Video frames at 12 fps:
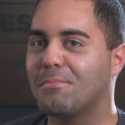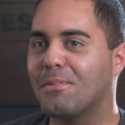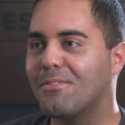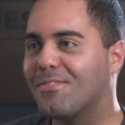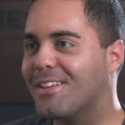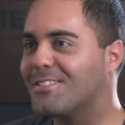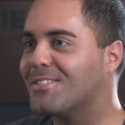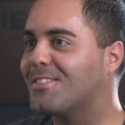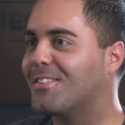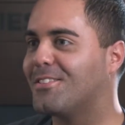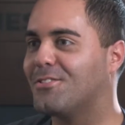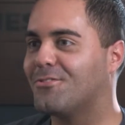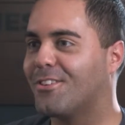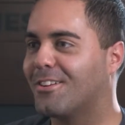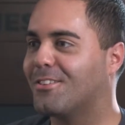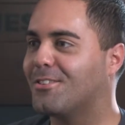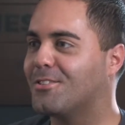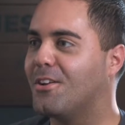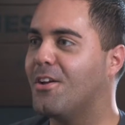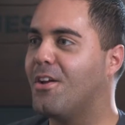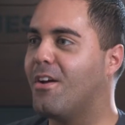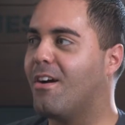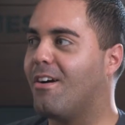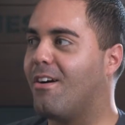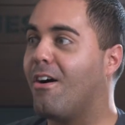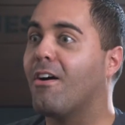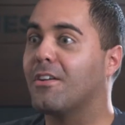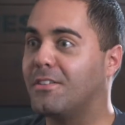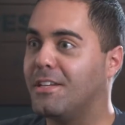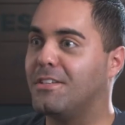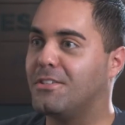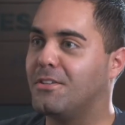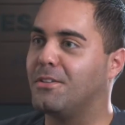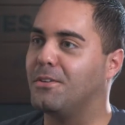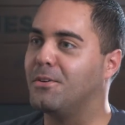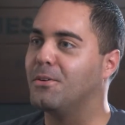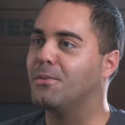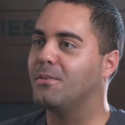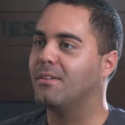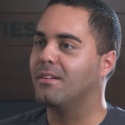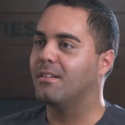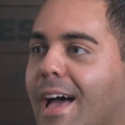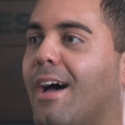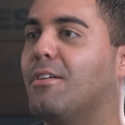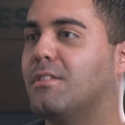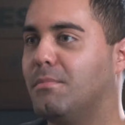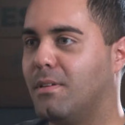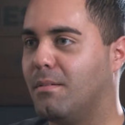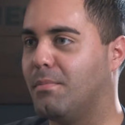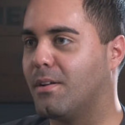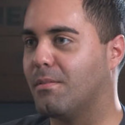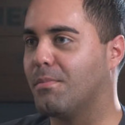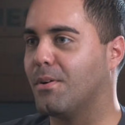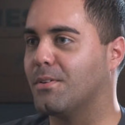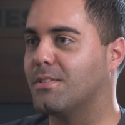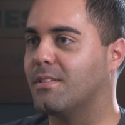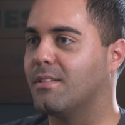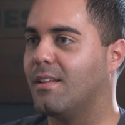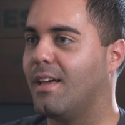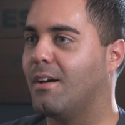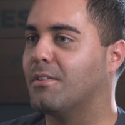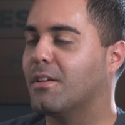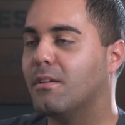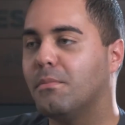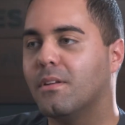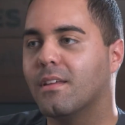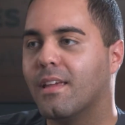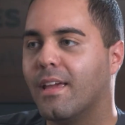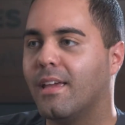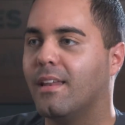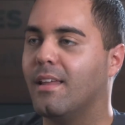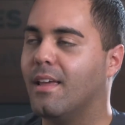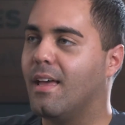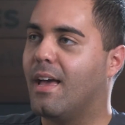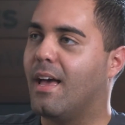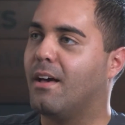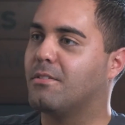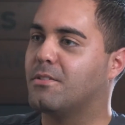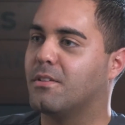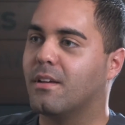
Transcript: professors and the instructors are teaching you how to be a better person, how to communicate, how to